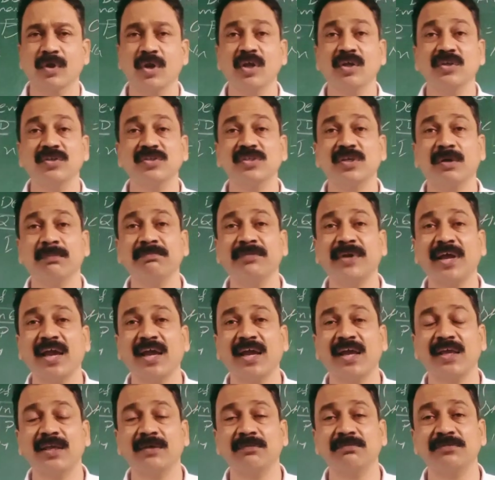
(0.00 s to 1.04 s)

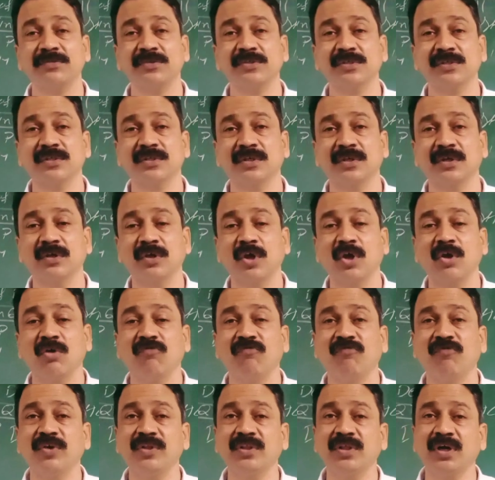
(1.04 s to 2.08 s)
Sometimes
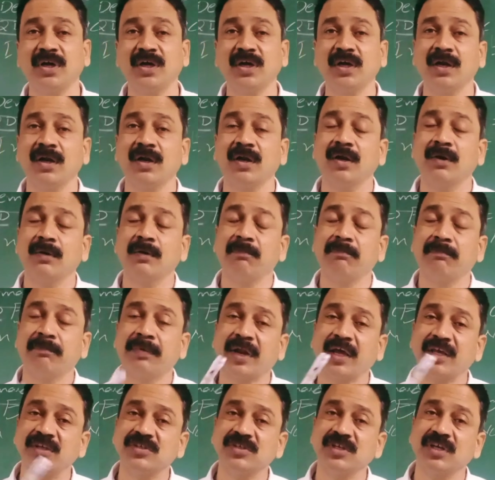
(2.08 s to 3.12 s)
whether
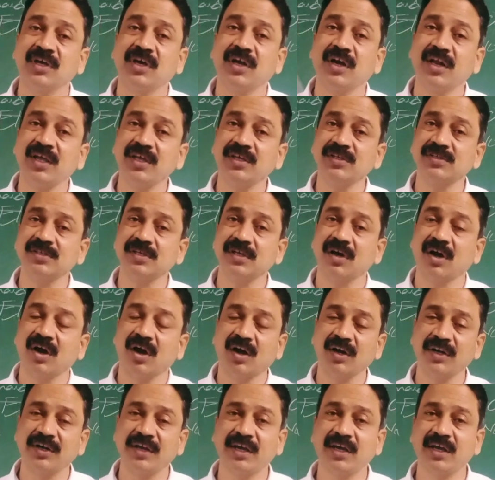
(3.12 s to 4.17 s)
price increase
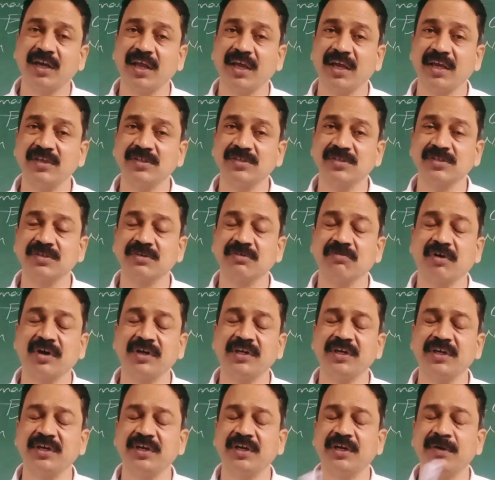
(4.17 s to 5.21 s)
or decrease,
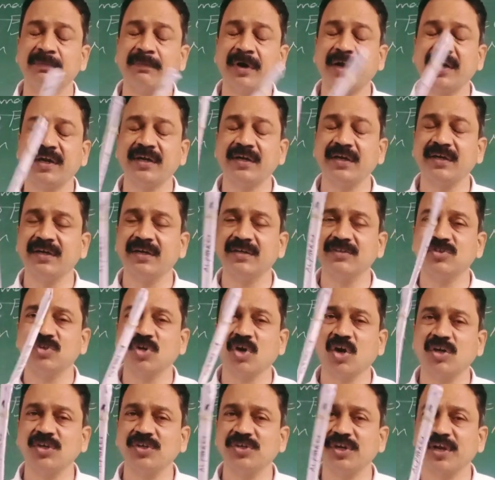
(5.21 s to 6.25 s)
quantity demanded does
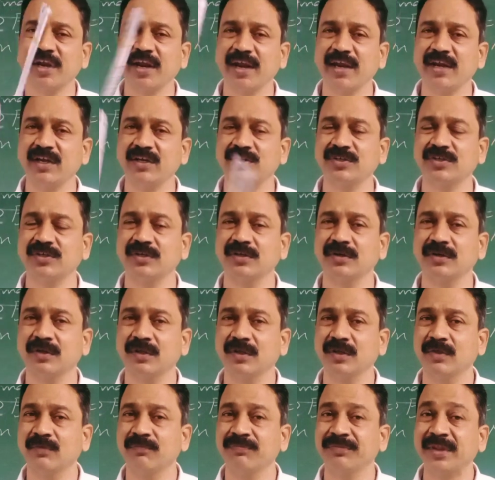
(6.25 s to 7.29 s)
not change.
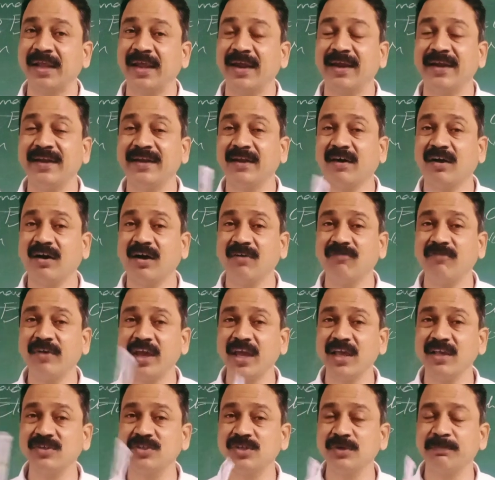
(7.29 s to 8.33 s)
It
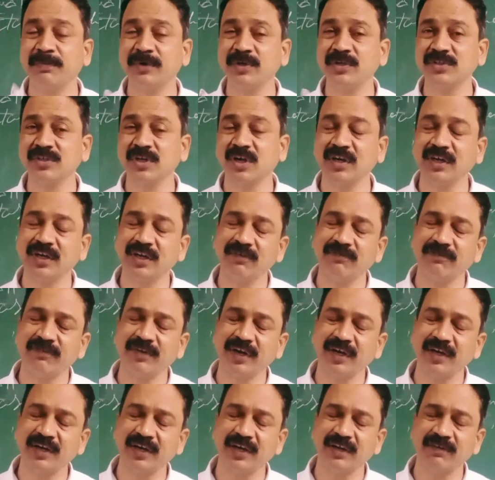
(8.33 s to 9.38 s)
always depends on
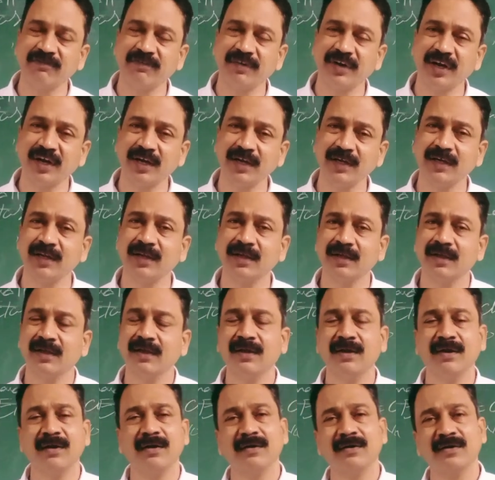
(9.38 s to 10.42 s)
different
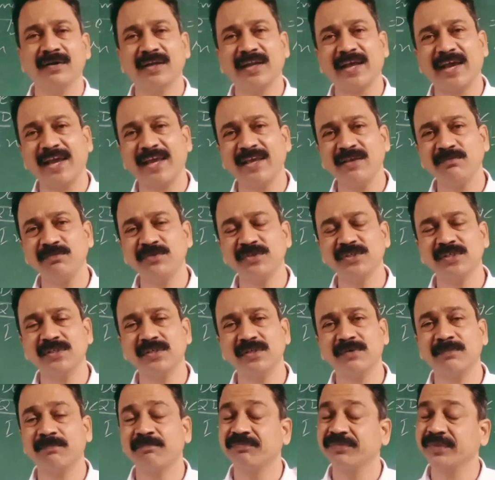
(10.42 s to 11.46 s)

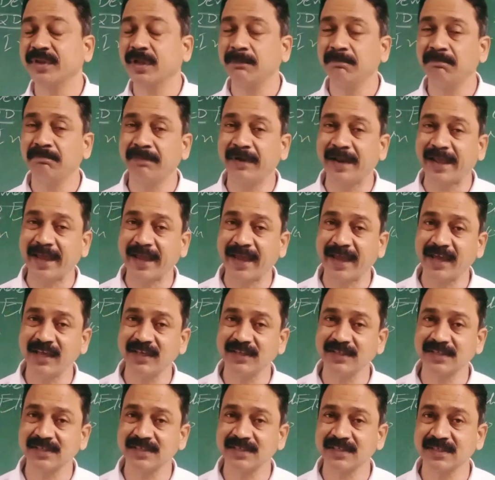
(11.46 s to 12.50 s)
times,
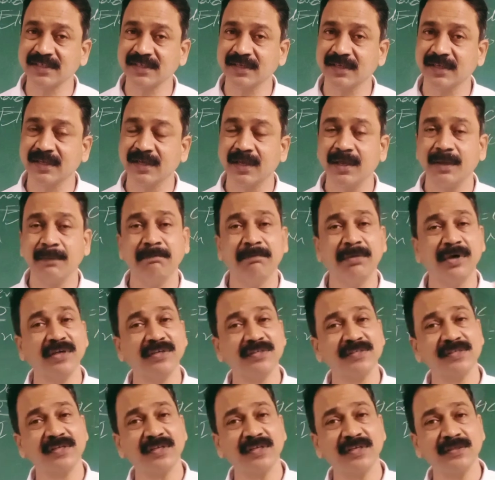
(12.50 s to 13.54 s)
place,
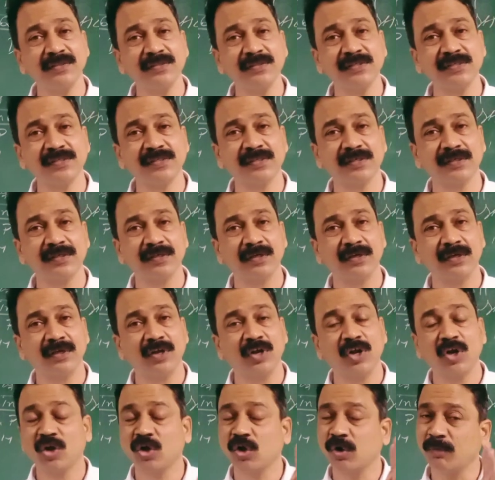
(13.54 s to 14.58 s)
persons,
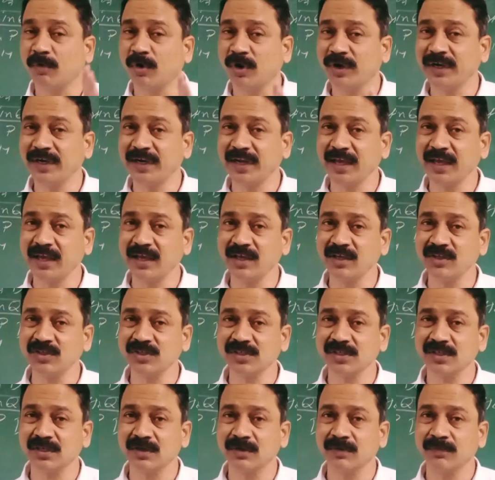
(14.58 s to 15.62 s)

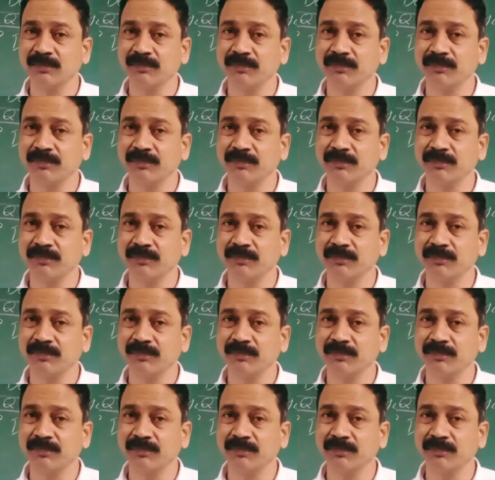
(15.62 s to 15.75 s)
commodities.